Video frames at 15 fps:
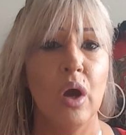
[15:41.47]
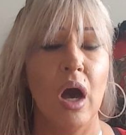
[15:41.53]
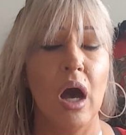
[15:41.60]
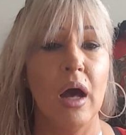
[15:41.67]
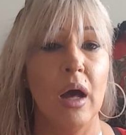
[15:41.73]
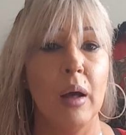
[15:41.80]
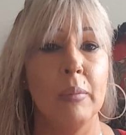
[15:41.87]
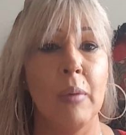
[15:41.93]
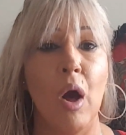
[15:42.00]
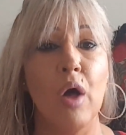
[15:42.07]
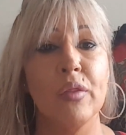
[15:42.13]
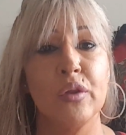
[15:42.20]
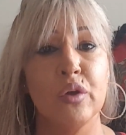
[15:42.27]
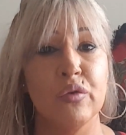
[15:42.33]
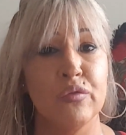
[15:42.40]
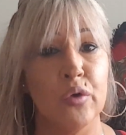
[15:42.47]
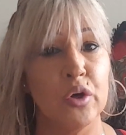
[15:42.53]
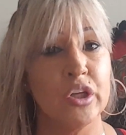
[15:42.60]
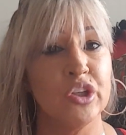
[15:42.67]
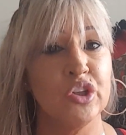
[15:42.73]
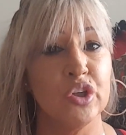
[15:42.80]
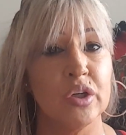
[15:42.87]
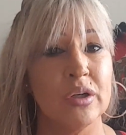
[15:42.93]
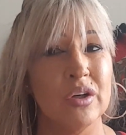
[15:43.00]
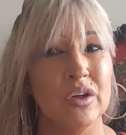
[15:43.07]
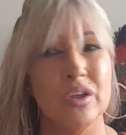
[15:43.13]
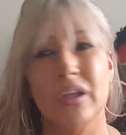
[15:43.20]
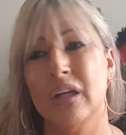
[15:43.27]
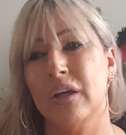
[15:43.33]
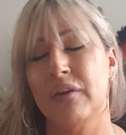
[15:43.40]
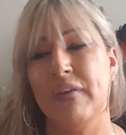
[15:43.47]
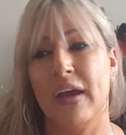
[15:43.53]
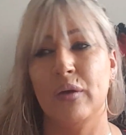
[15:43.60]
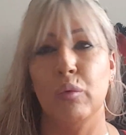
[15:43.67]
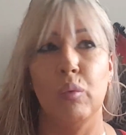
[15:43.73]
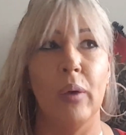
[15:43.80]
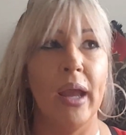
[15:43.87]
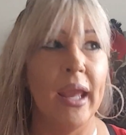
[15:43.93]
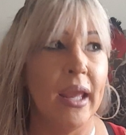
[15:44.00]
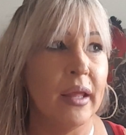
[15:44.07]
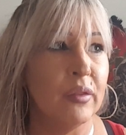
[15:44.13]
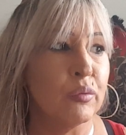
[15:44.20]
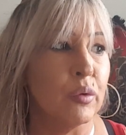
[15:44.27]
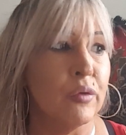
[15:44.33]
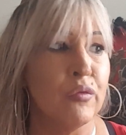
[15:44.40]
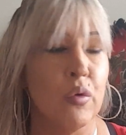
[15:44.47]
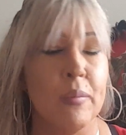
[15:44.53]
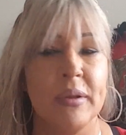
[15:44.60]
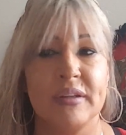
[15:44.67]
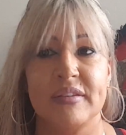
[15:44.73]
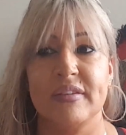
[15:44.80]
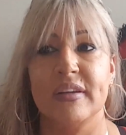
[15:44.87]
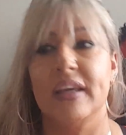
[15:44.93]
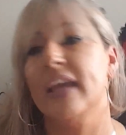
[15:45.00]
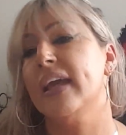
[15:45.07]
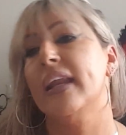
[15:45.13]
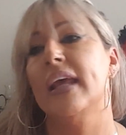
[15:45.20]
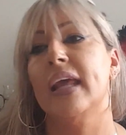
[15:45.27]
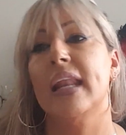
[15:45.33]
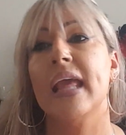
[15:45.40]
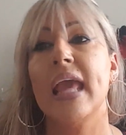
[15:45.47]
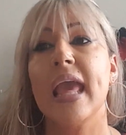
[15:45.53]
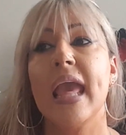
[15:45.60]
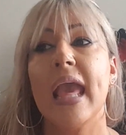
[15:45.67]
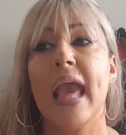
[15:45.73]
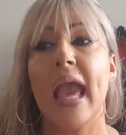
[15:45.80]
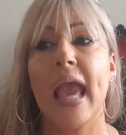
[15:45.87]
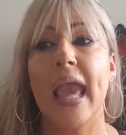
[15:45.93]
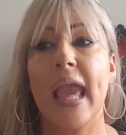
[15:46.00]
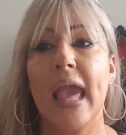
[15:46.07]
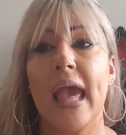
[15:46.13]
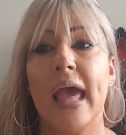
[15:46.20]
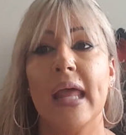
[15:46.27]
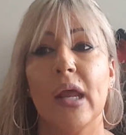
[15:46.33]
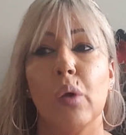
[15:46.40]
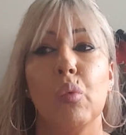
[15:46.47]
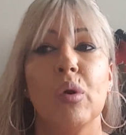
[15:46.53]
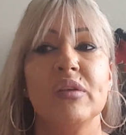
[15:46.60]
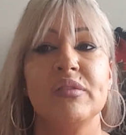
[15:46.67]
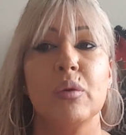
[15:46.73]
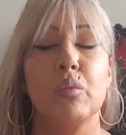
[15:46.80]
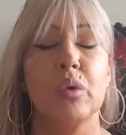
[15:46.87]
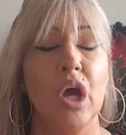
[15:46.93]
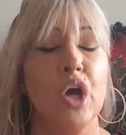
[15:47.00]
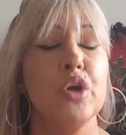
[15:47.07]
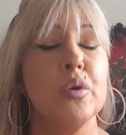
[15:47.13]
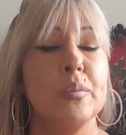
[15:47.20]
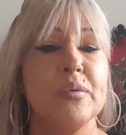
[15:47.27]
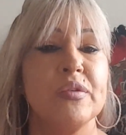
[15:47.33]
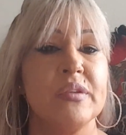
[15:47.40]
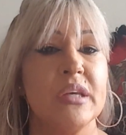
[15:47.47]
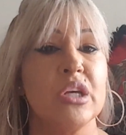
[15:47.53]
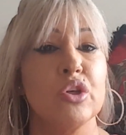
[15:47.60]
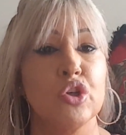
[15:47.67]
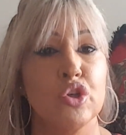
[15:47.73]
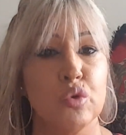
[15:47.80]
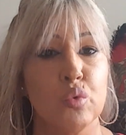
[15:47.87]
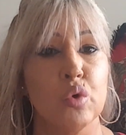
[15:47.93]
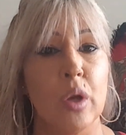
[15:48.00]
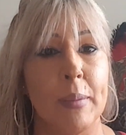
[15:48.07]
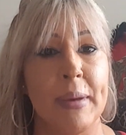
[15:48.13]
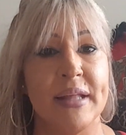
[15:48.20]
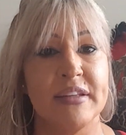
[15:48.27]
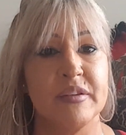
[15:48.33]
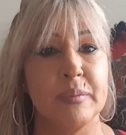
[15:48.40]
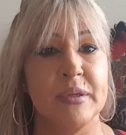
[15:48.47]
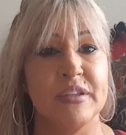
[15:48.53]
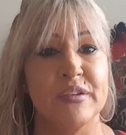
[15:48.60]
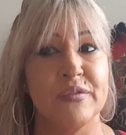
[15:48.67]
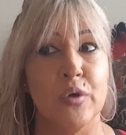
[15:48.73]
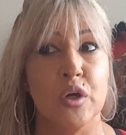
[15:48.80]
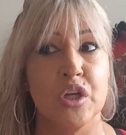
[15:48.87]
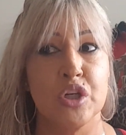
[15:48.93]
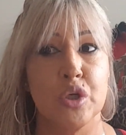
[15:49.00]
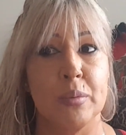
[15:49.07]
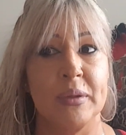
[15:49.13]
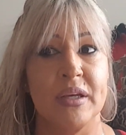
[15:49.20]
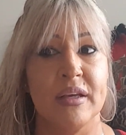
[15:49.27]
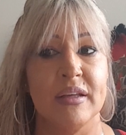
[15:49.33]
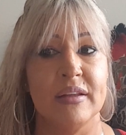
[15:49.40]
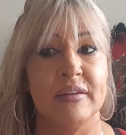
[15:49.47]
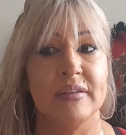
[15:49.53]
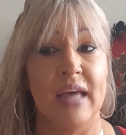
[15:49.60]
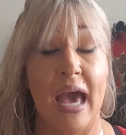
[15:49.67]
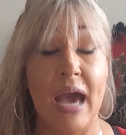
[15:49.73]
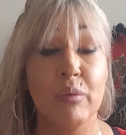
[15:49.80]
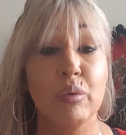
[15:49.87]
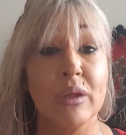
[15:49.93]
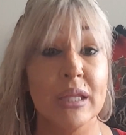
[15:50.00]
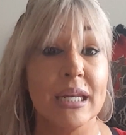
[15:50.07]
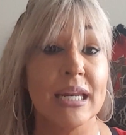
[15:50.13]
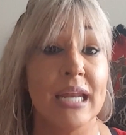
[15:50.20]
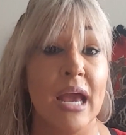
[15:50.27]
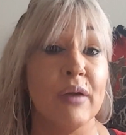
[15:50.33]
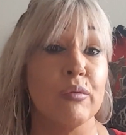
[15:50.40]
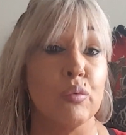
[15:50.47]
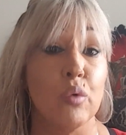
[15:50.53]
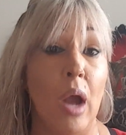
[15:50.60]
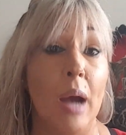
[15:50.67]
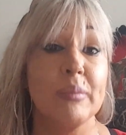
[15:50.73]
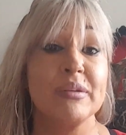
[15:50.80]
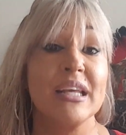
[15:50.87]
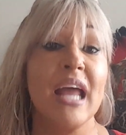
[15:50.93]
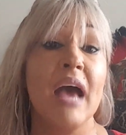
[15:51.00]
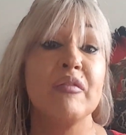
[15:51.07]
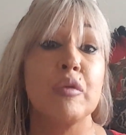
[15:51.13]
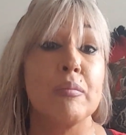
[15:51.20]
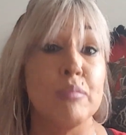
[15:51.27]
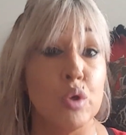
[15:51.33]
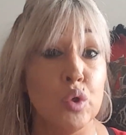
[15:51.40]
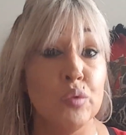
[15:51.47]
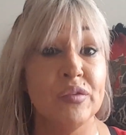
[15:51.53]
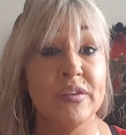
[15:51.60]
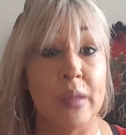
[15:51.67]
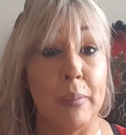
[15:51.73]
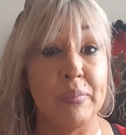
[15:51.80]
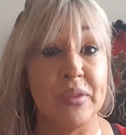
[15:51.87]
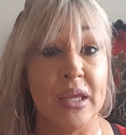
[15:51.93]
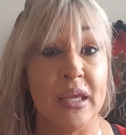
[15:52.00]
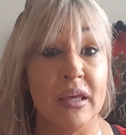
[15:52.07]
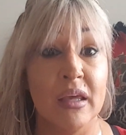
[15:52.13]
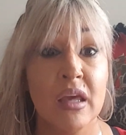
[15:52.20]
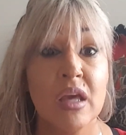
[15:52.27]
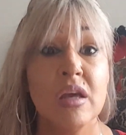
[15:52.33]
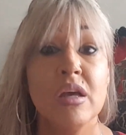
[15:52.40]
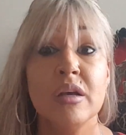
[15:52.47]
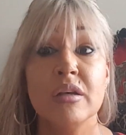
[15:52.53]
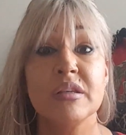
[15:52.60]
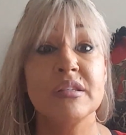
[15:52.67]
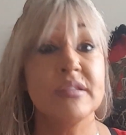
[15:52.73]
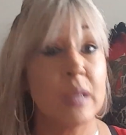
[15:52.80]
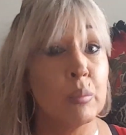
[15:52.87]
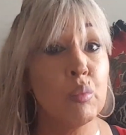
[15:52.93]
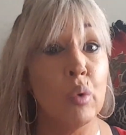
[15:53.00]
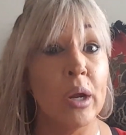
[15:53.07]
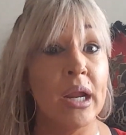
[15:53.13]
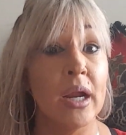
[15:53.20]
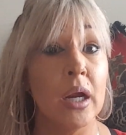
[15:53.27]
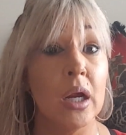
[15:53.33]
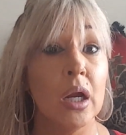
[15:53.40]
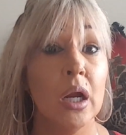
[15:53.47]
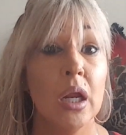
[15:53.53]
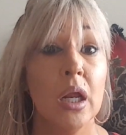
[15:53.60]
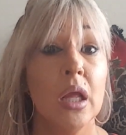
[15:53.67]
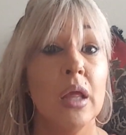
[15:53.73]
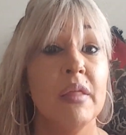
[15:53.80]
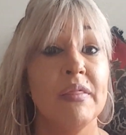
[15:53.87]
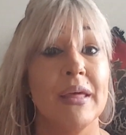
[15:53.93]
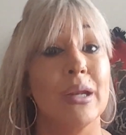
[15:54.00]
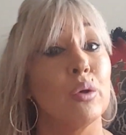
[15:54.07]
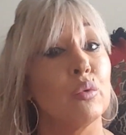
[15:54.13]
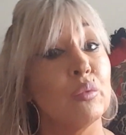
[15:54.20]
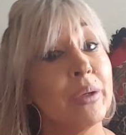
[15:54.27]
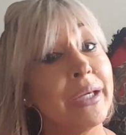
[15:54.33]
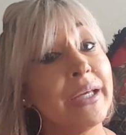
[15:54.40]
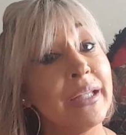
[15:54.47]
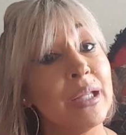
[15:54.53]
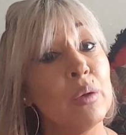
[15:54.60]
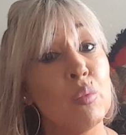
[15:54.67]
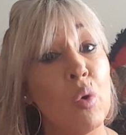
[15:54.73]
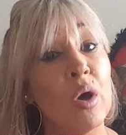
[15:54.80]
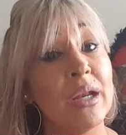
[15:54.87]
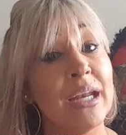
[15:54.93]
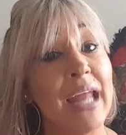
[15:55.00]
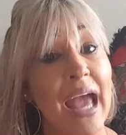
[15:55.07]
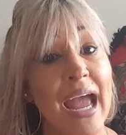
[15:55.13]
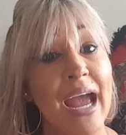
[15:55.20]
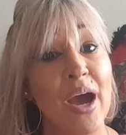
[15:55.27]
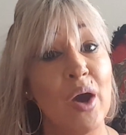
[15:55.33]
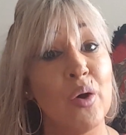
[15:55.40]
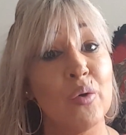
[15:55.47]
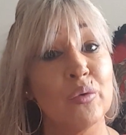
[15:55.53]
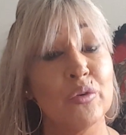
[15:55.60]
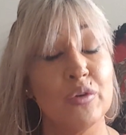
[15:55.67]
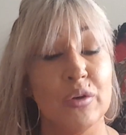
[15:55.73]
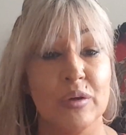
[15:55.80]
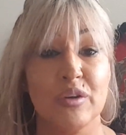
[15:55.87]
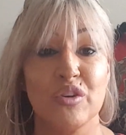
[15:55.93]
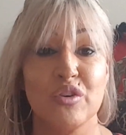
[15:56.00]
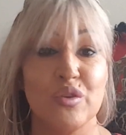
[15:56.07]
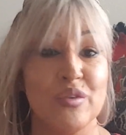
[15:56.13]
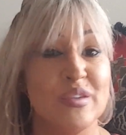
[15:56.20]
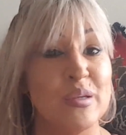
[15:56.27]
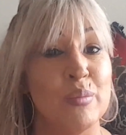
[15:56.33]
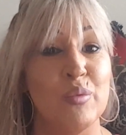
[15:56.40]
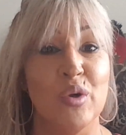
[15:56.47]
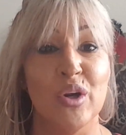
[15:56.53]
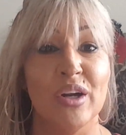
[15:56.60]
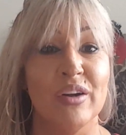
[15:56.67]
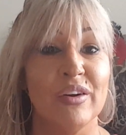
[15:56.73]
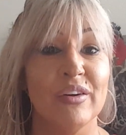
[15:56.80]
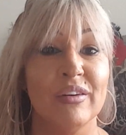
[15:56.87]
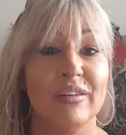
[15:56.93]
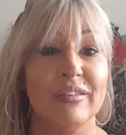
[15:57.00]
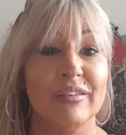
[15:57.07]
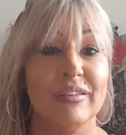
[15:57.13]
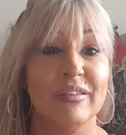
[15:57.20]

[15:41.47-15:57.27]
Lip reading: all the new furniture, you know, you've had to wait 3 or 4 months to get it. And I wasn't 100% sure about this piece of furniture because I really didn't have, I was going to have to move something somewhere that I really wanted out to somewhere